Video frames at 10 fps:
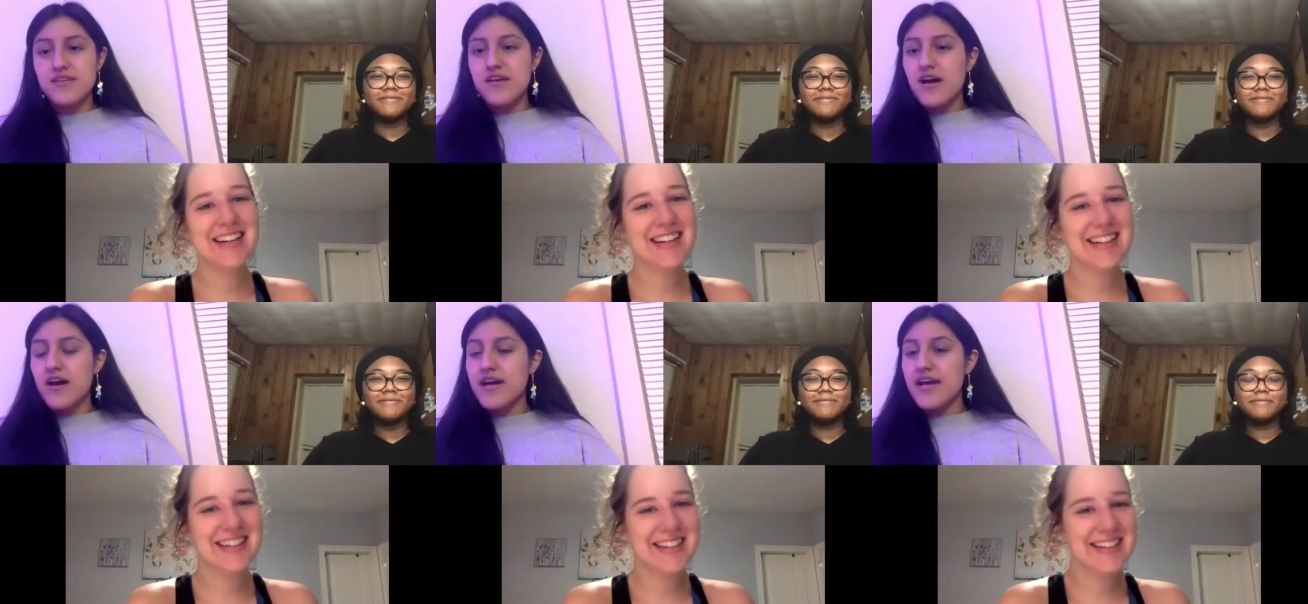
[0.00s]

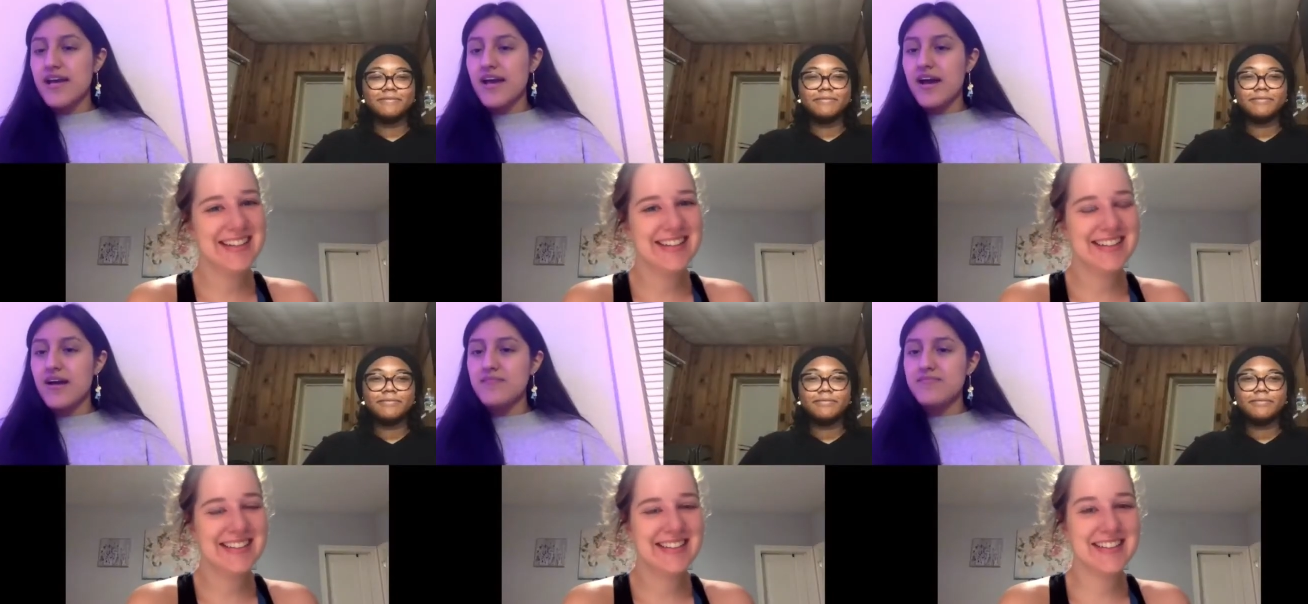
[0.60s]
Speaker 1: Okay,
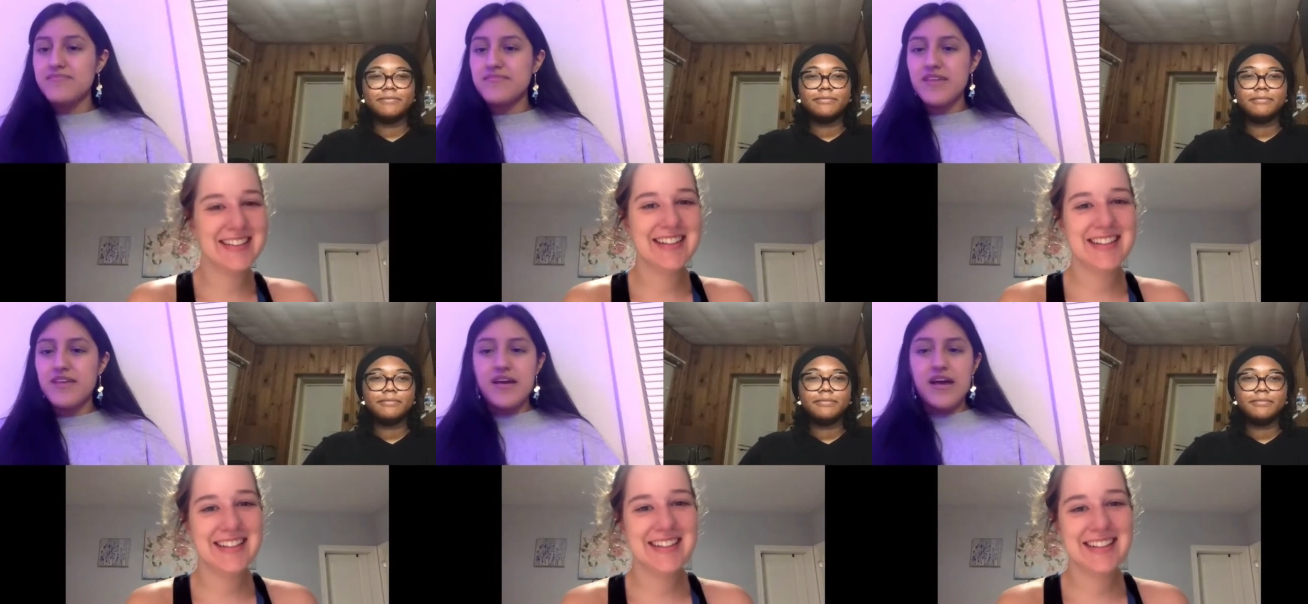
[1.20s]

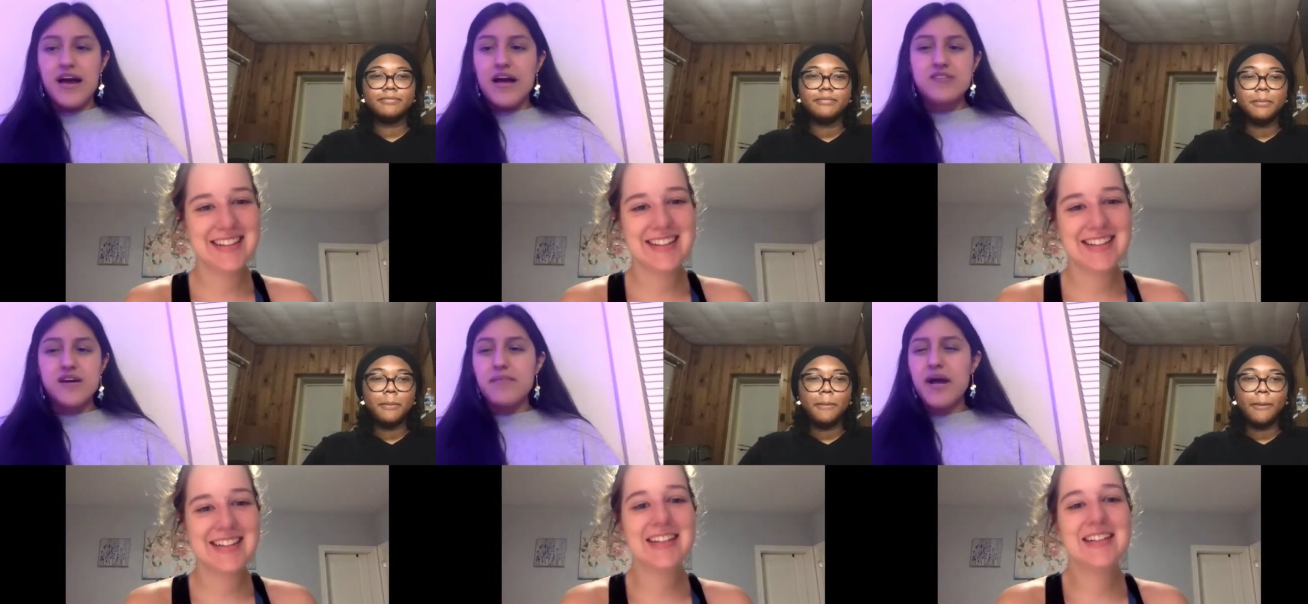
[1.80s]

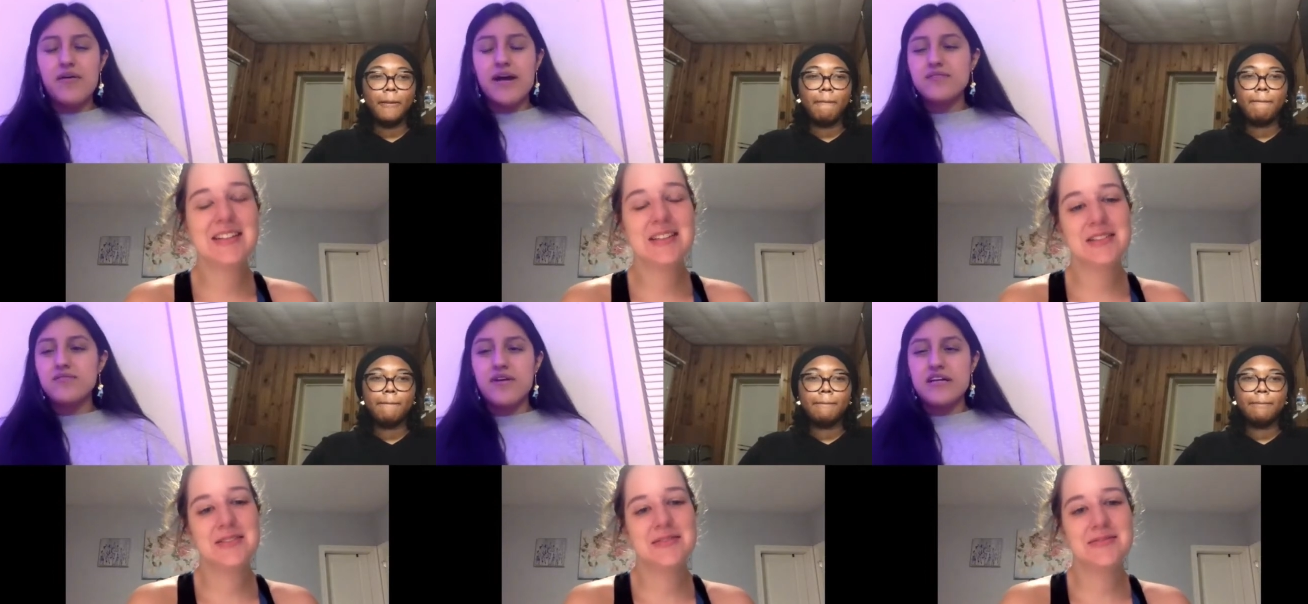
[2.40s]
somehow, I don't know,
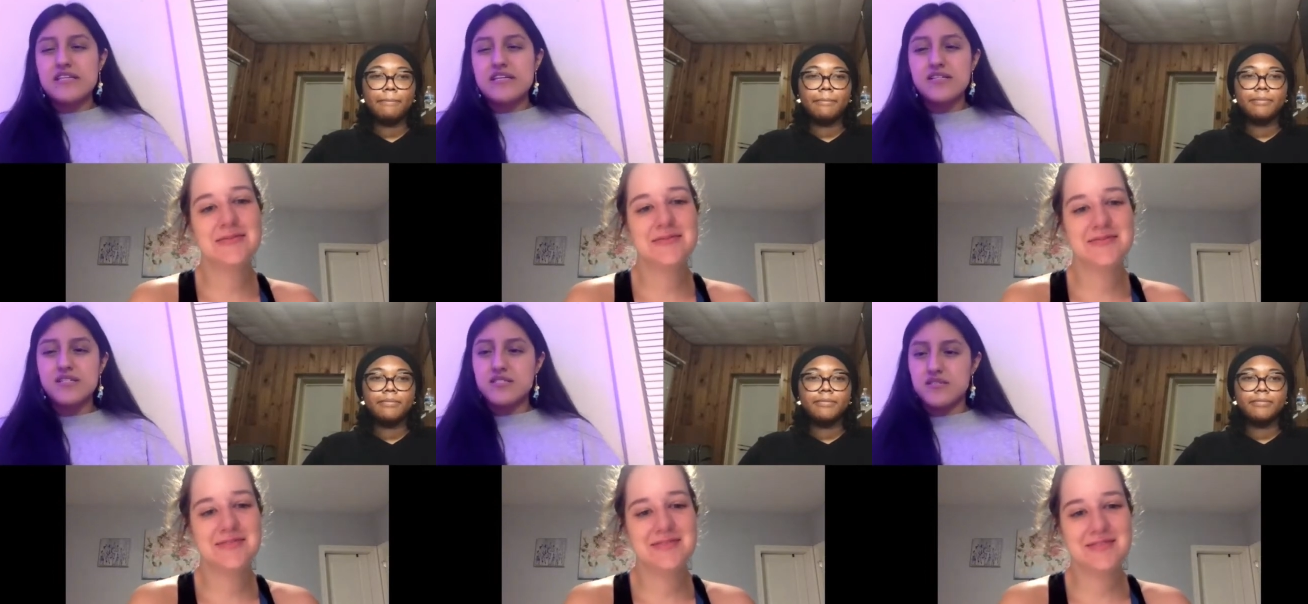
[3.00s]
I think I just
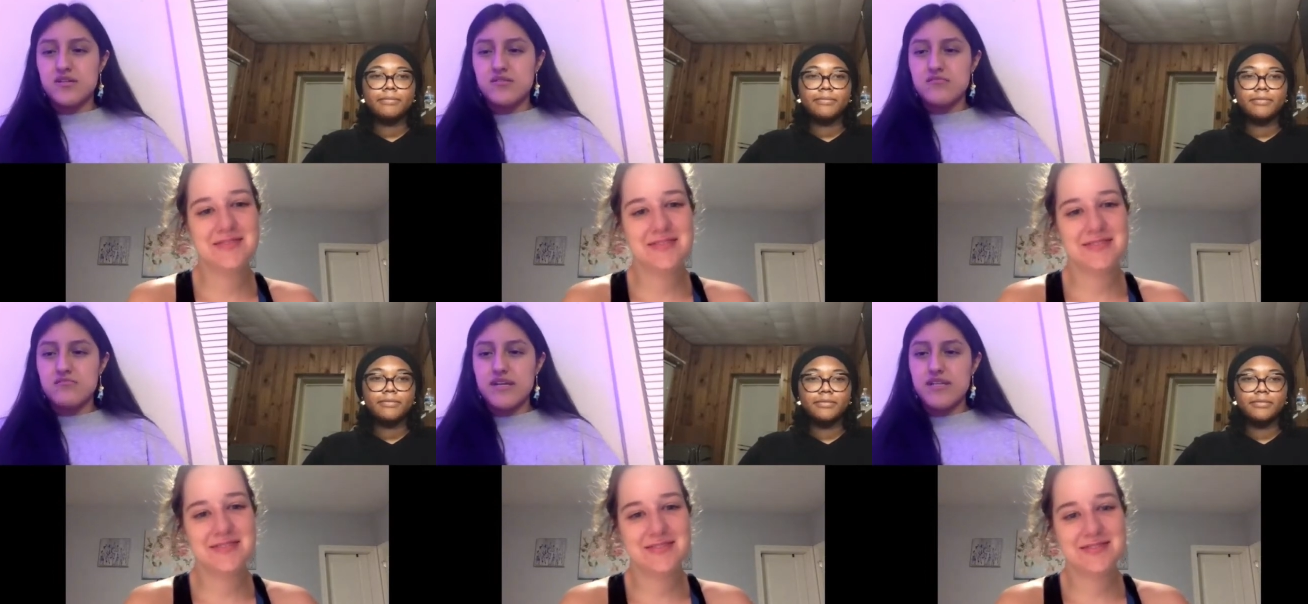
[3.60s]
knew
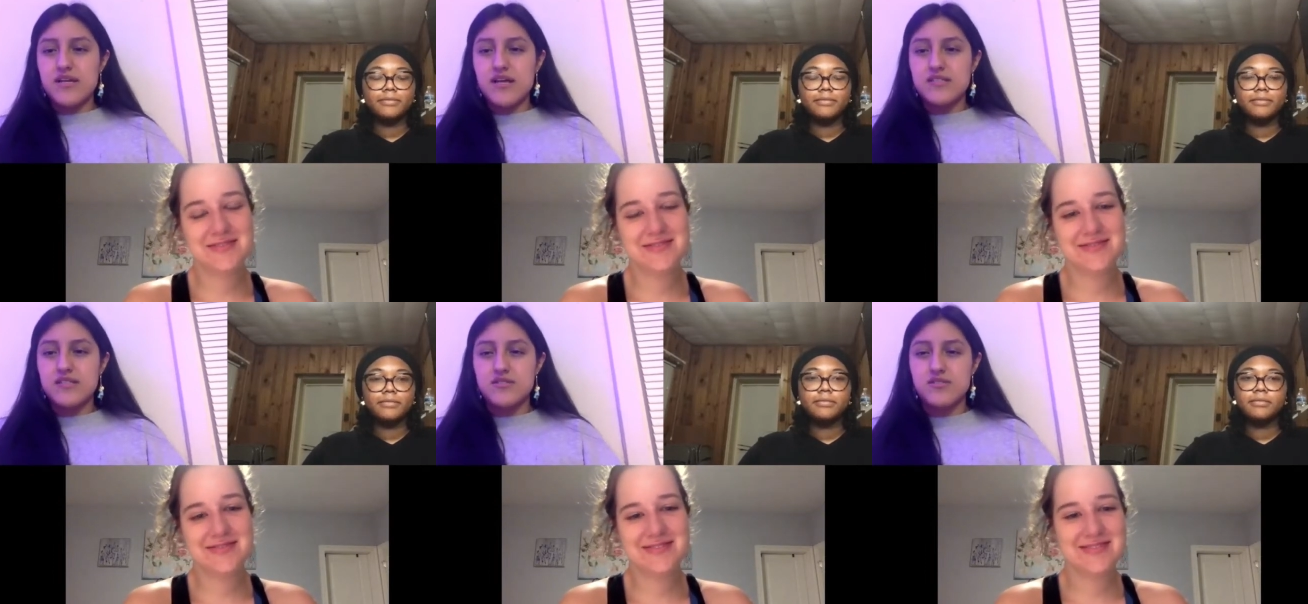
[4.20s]
that
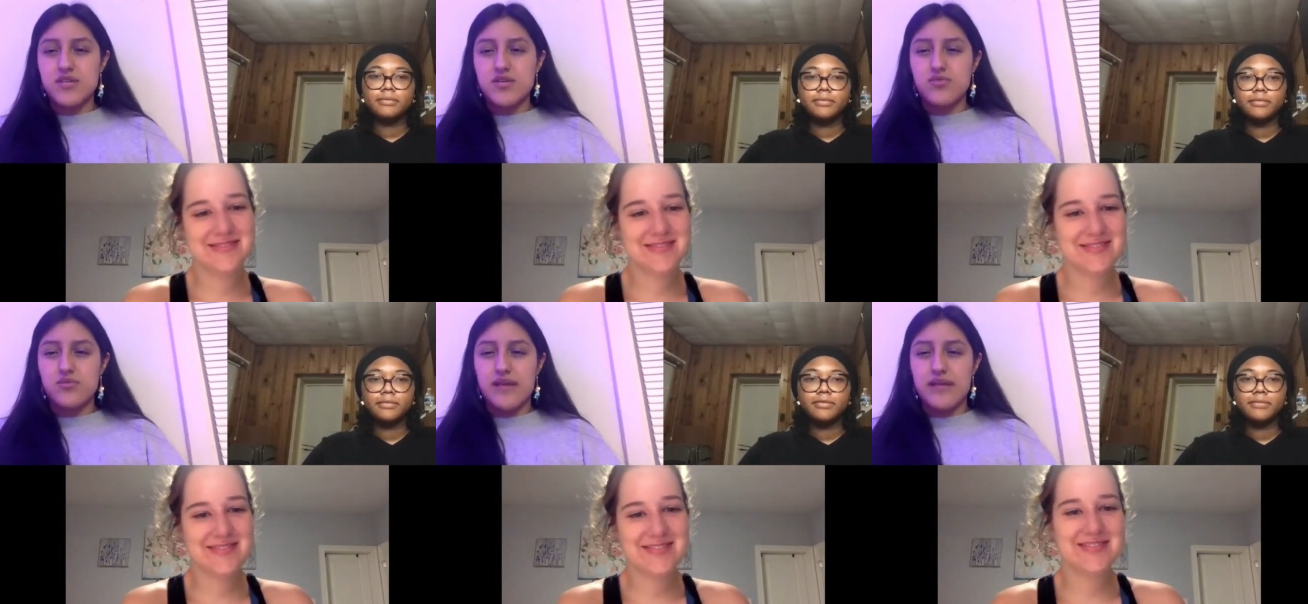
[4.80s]
you
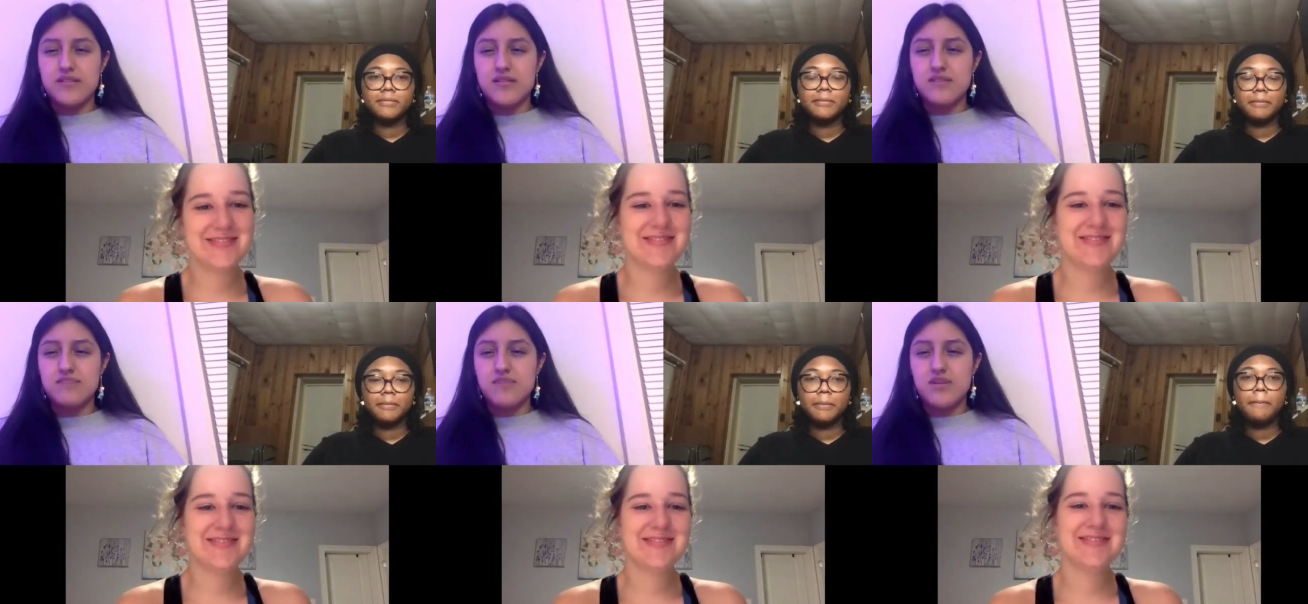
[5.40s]
liked it,
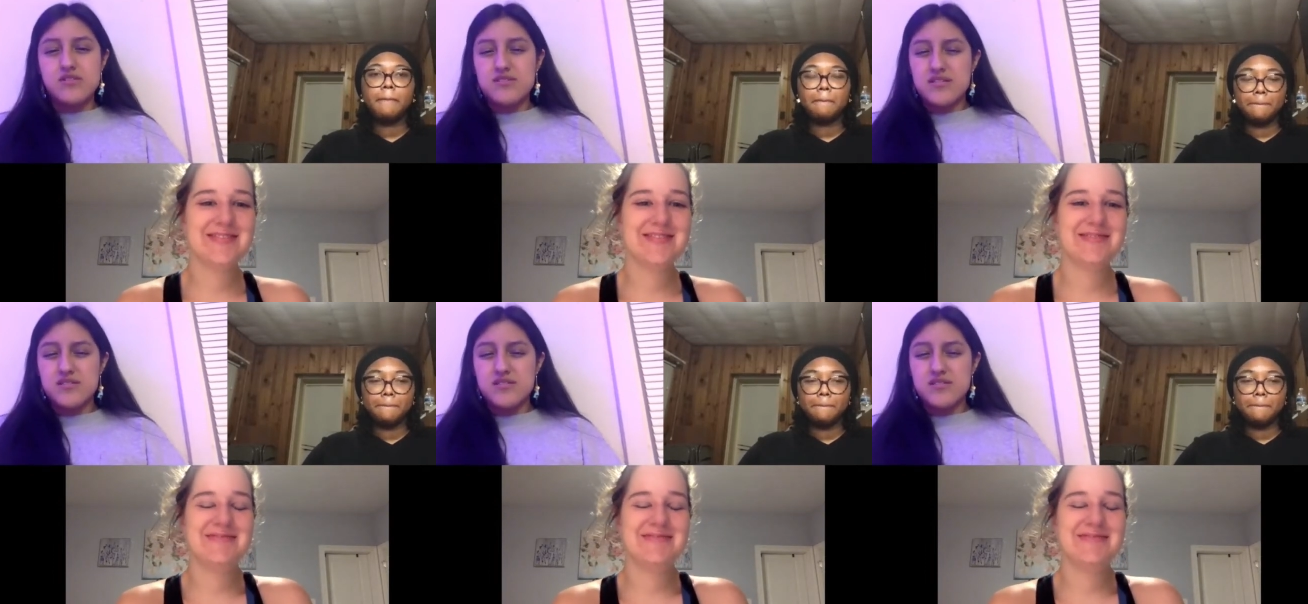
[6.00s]
so I just